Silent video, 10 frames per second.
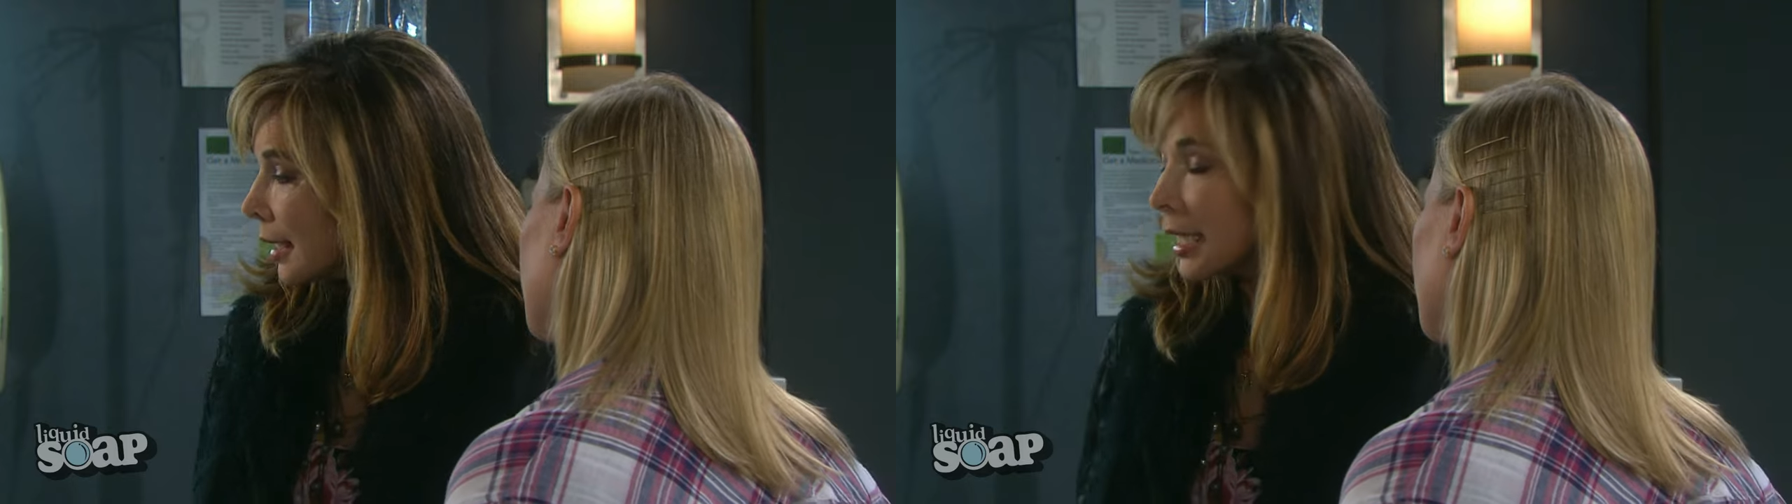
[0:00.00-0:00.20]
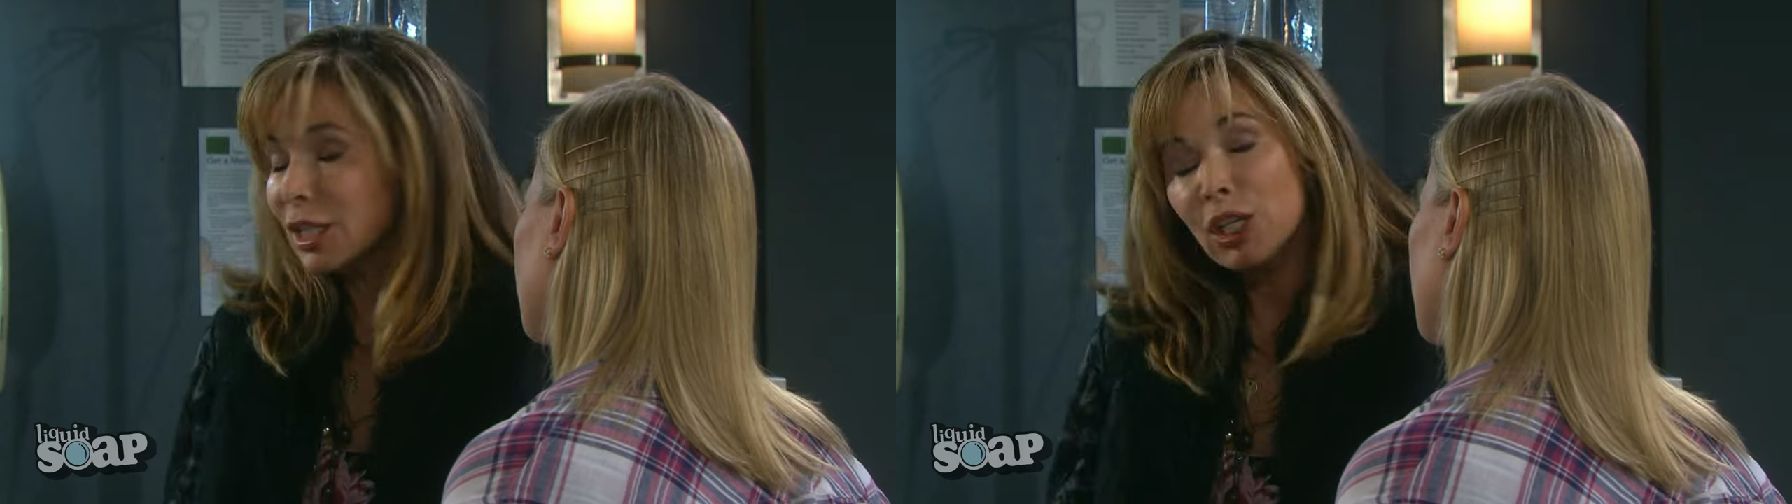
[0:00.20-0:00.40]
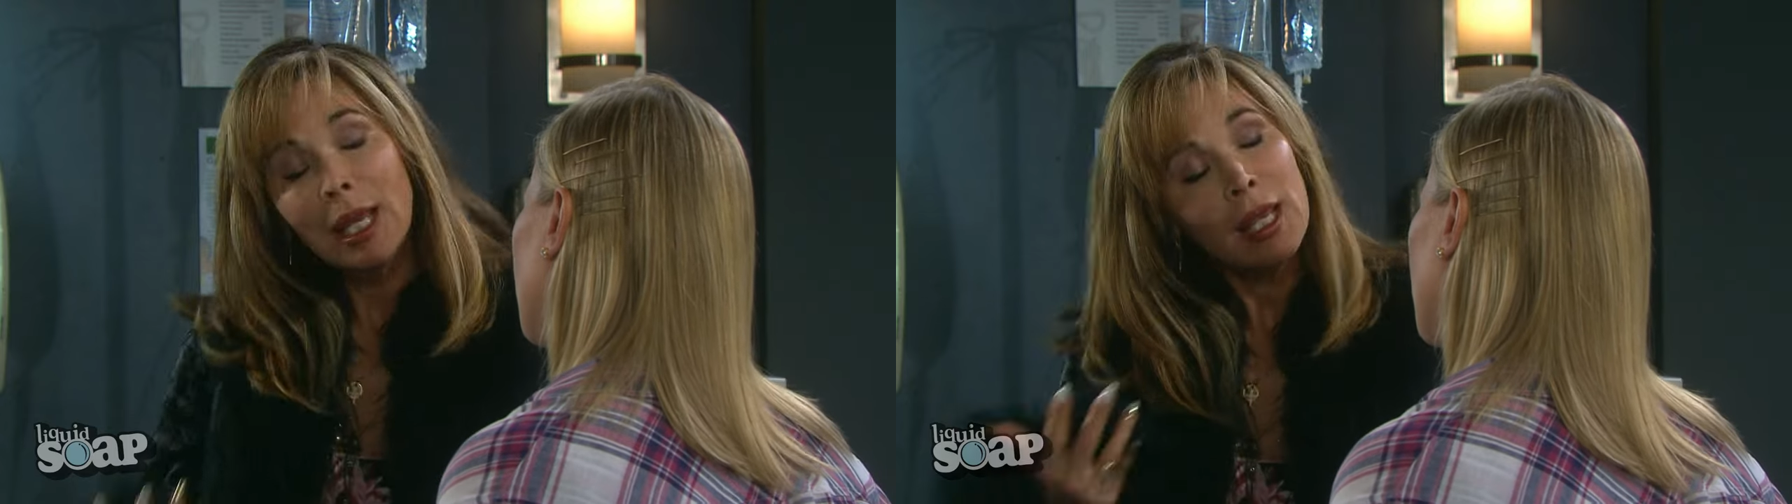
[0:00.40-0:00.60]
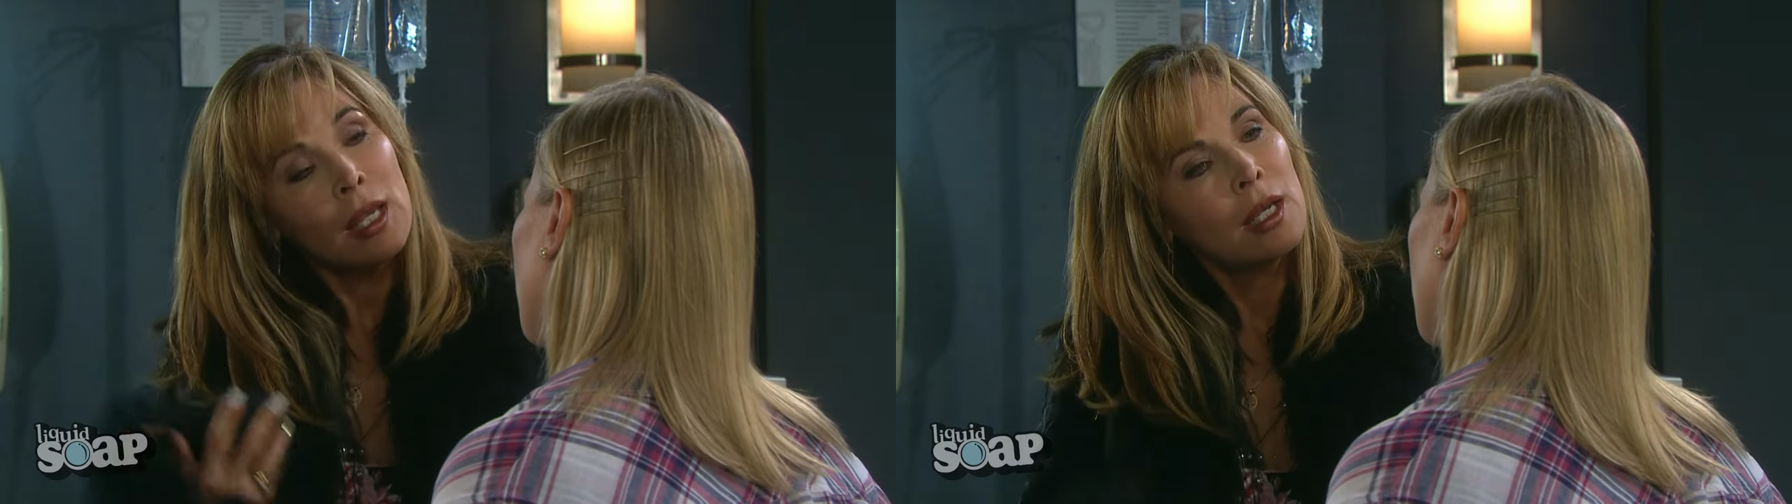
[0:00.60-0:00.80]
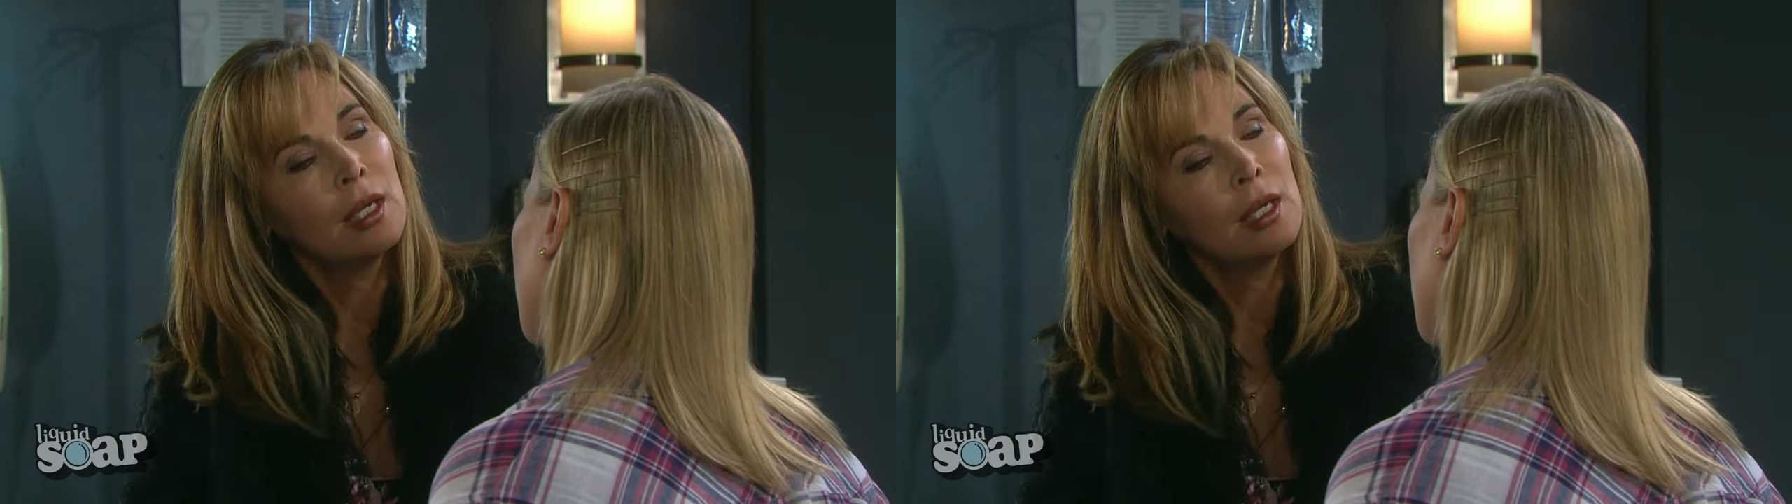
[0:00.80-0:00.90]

EJ.